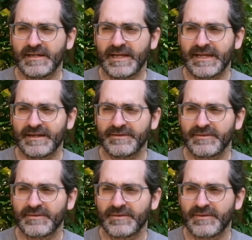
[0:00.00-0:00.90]
And
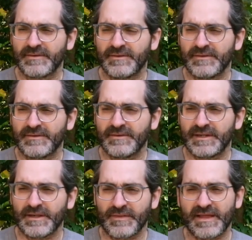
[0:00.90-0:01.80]

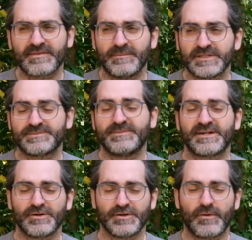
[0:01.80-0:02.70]
that's a much
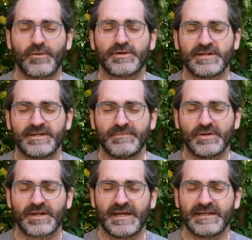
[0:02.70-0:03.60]
bigger accordion
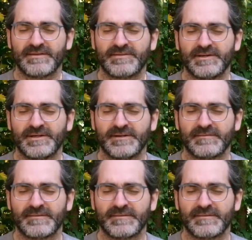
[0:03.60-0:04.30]
book, and it's a